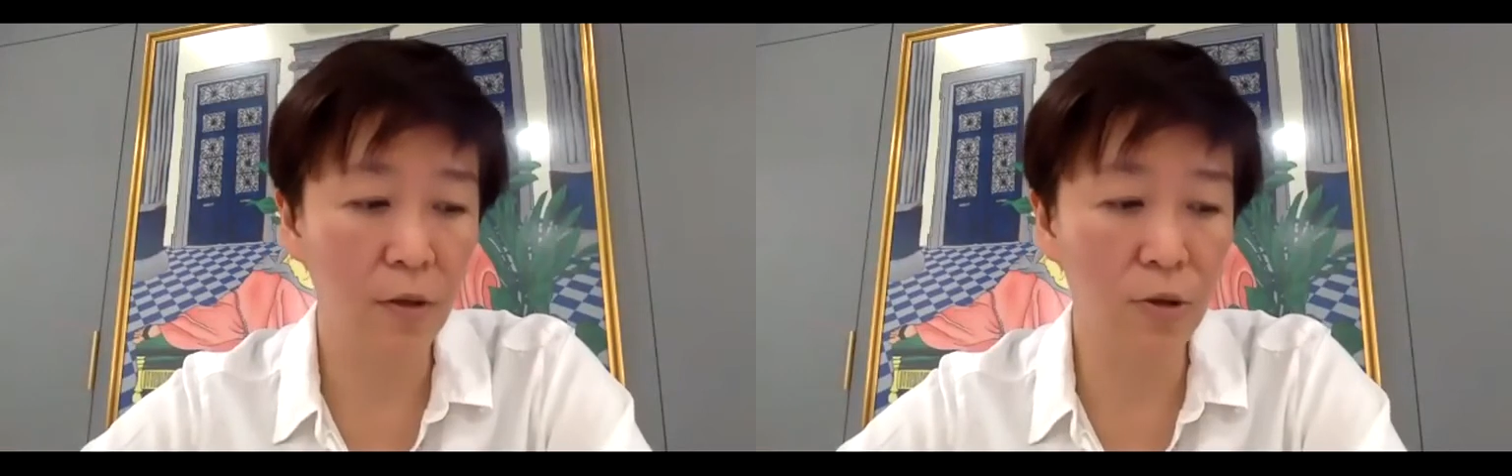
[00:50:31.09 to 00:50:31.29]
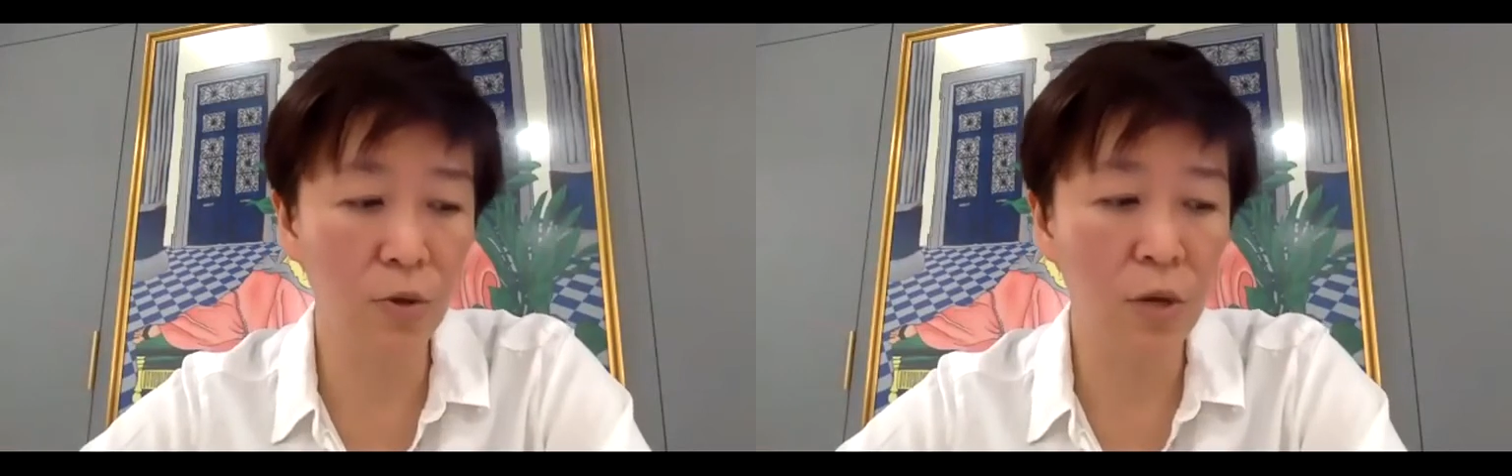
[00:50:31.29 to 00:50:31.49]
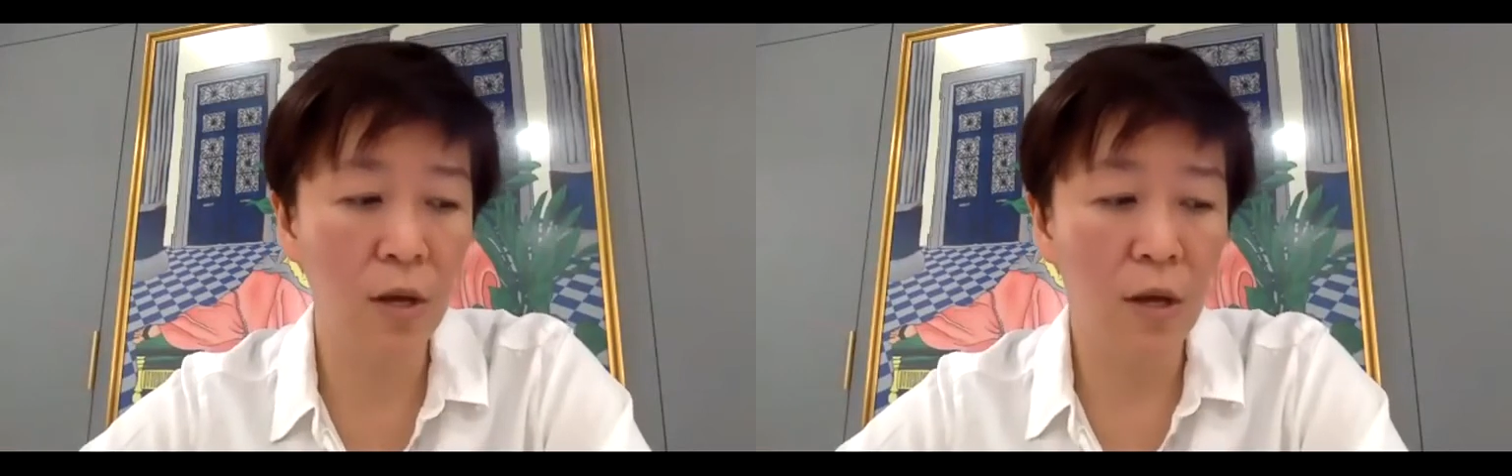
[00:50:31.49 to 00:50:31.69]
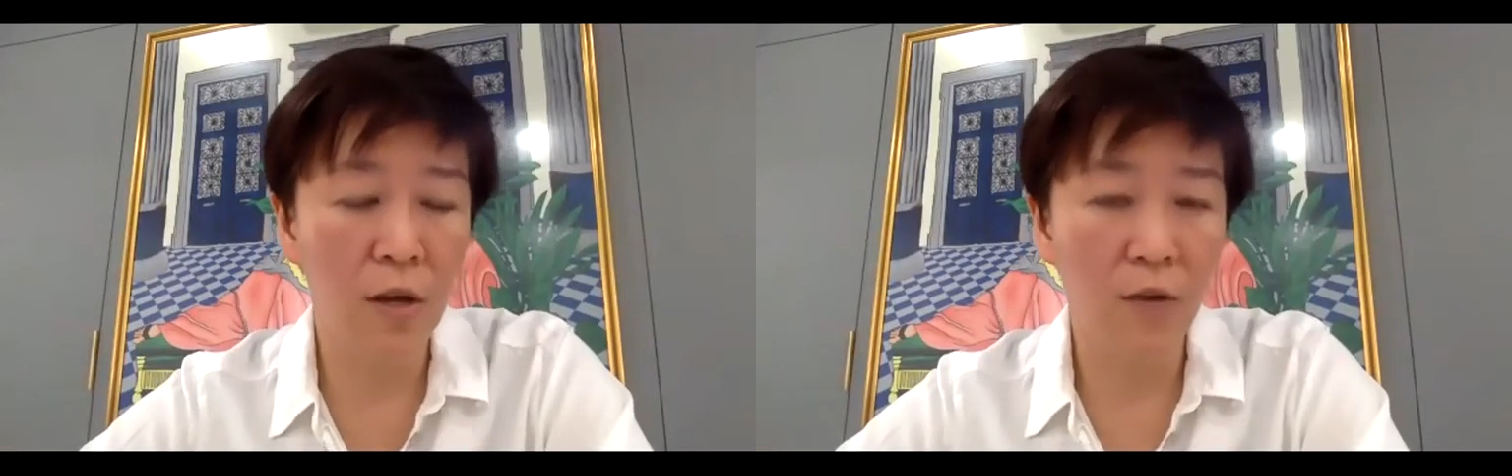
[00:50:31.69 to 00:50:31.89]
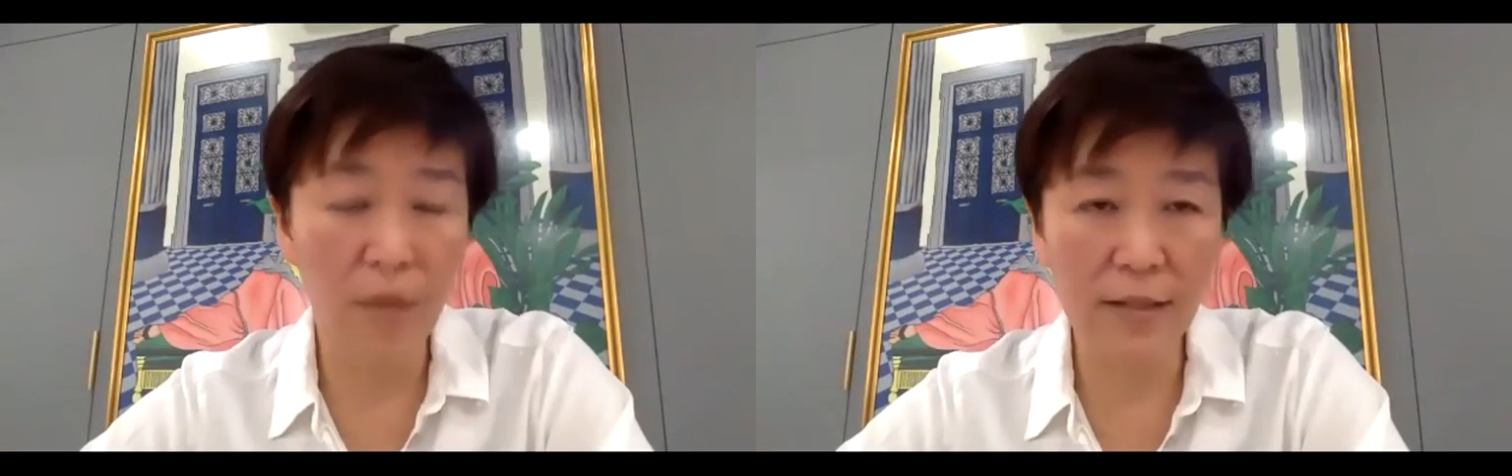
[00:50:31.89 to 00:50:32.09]
So
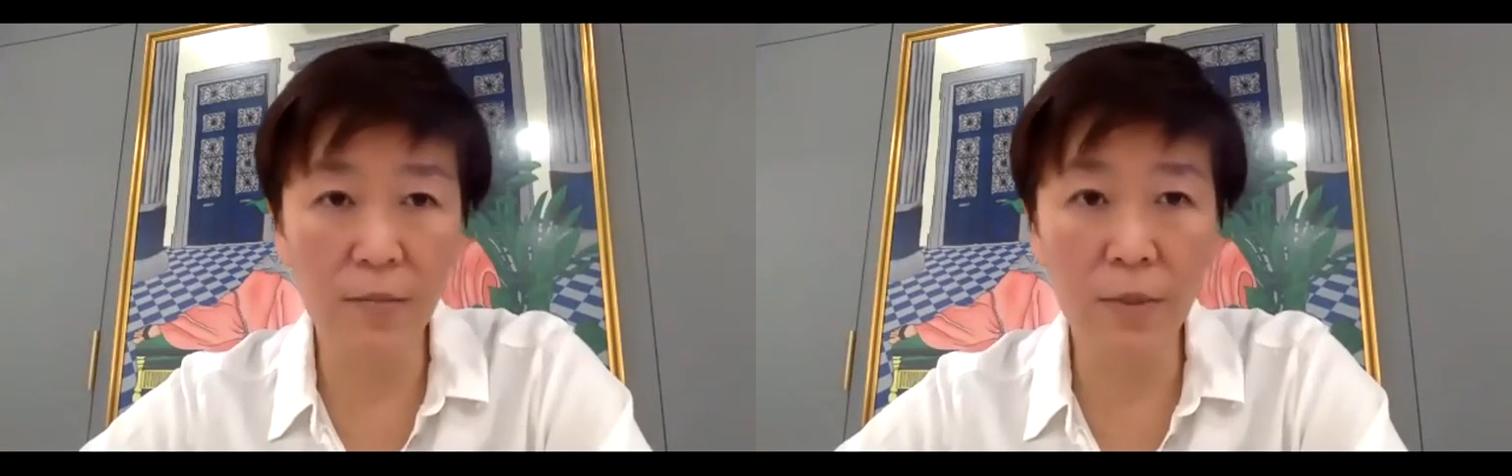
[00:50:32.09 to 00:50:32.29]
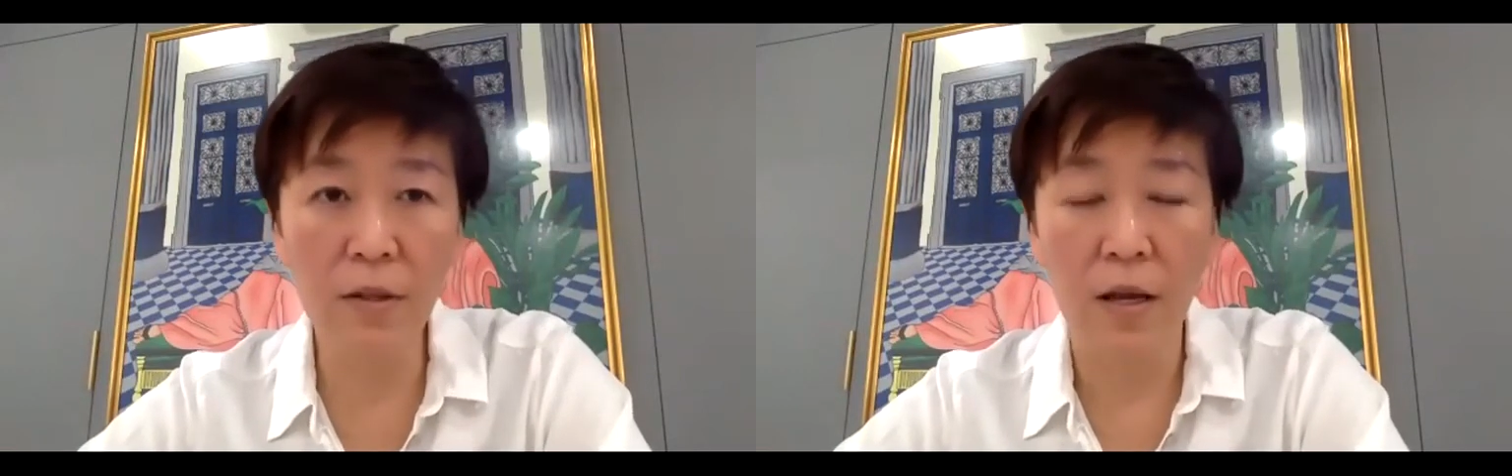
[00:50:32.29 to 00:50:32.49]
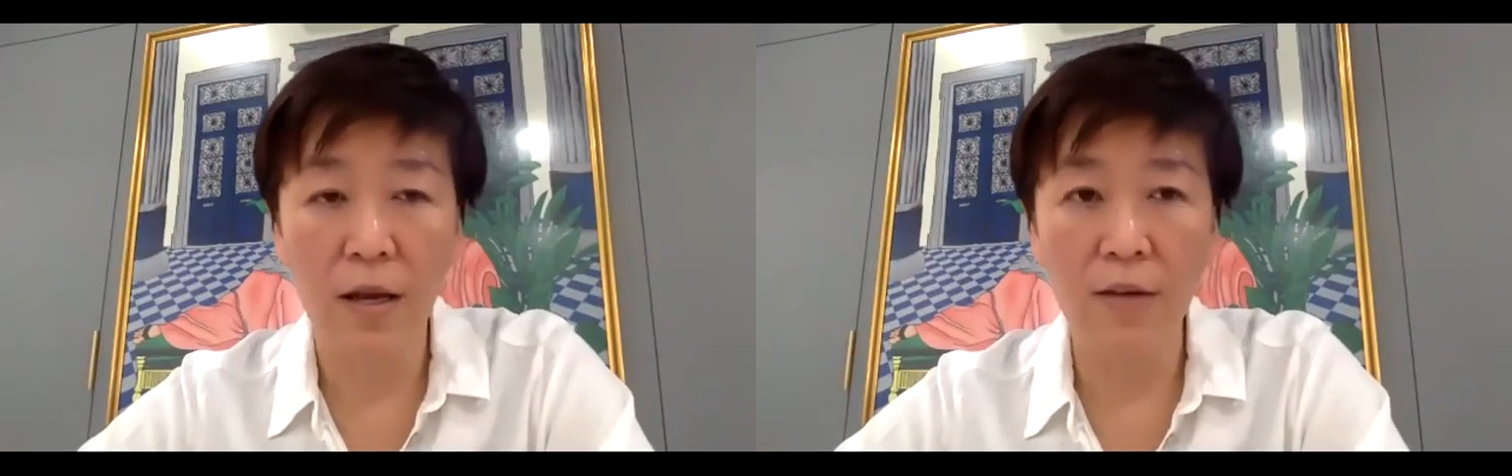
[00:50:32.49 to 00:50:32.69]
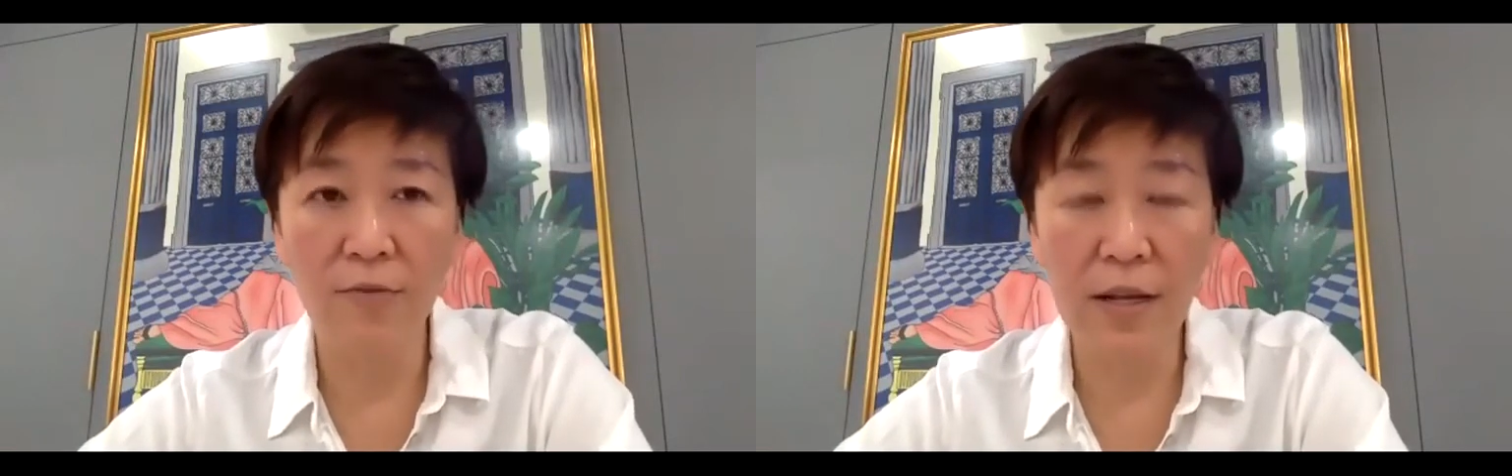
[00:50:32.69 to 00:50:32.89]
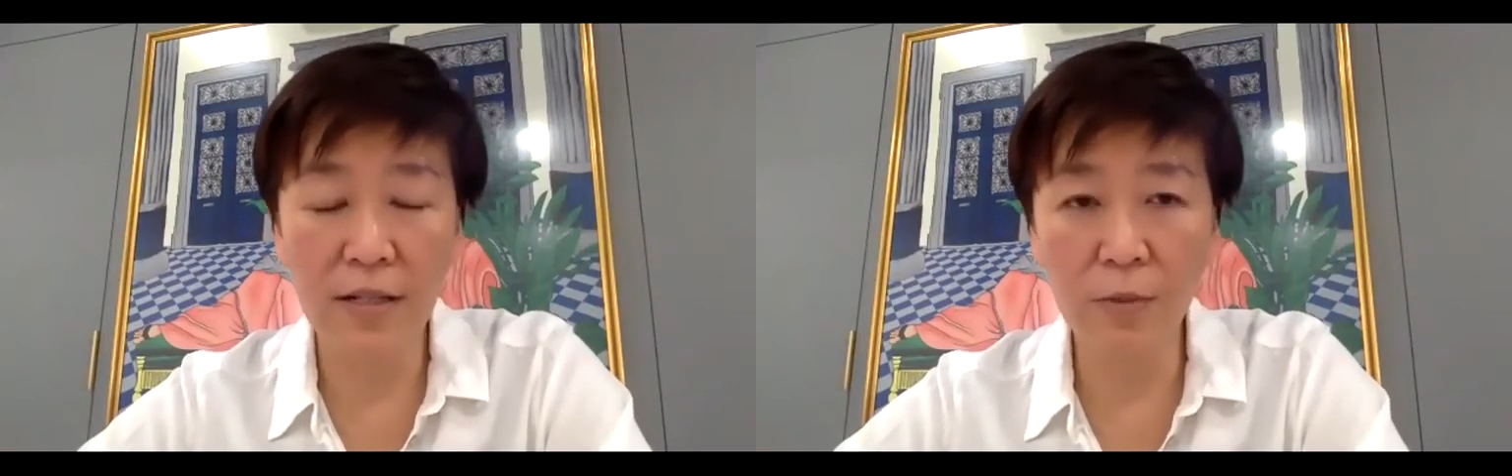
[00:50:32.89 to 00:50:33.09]

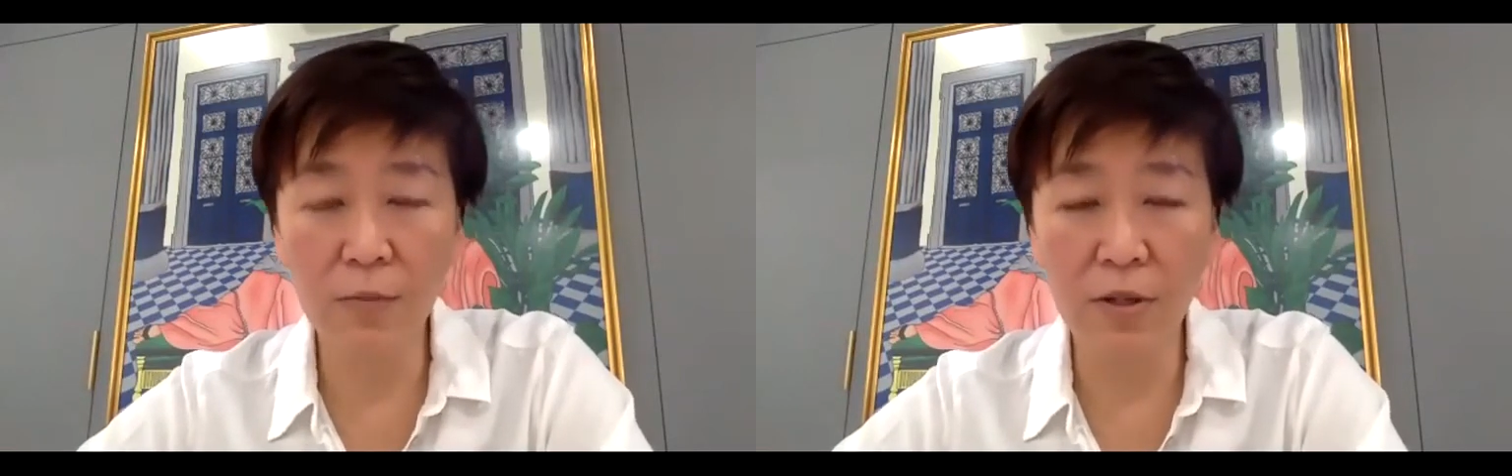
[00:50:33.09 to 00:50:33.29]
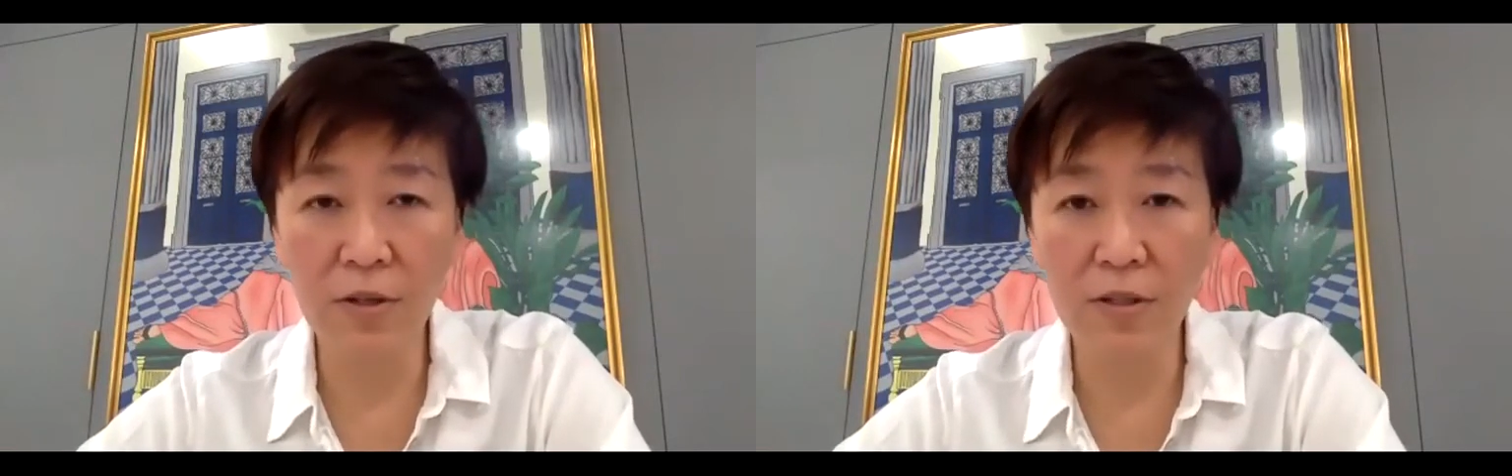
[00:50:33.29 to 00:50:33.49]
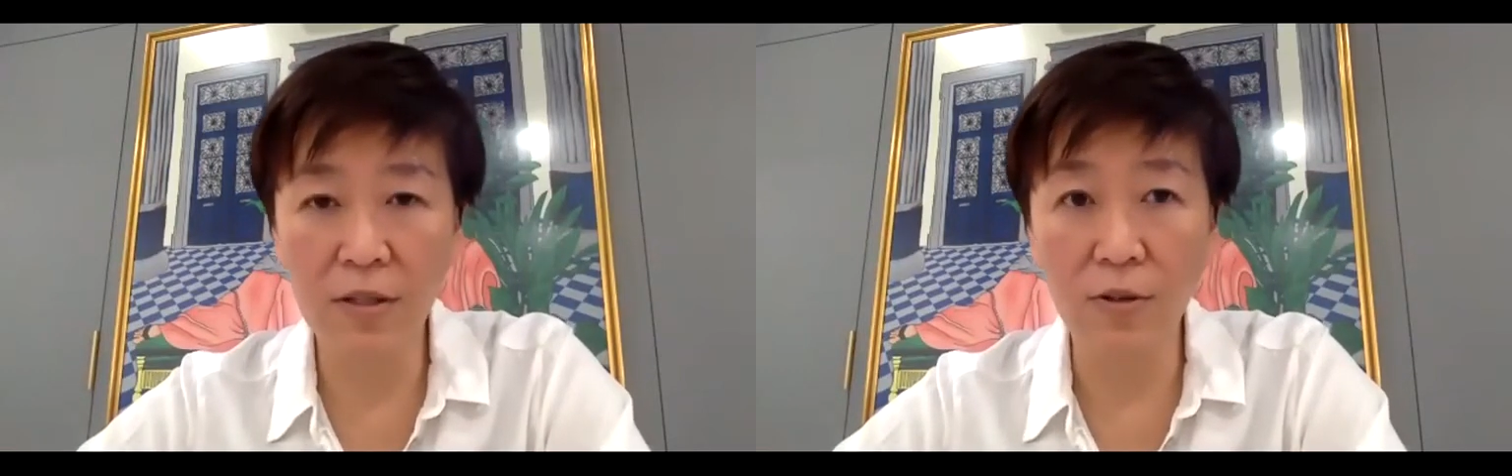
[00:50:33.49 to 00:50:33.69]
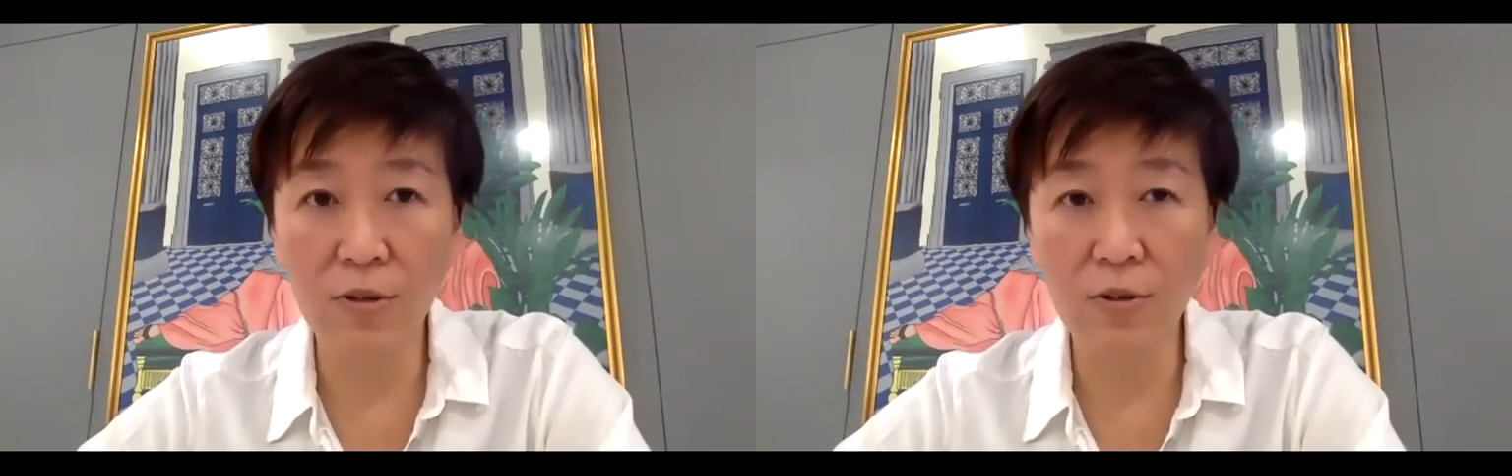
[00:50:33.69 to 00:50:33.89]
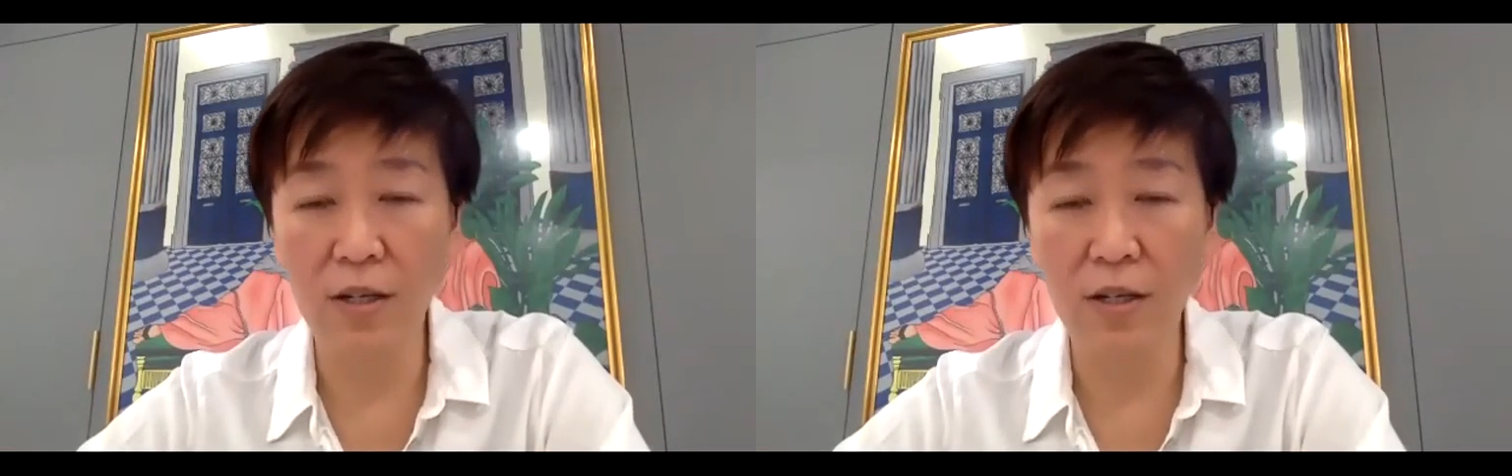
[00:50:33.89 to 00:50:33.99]
flexible because it also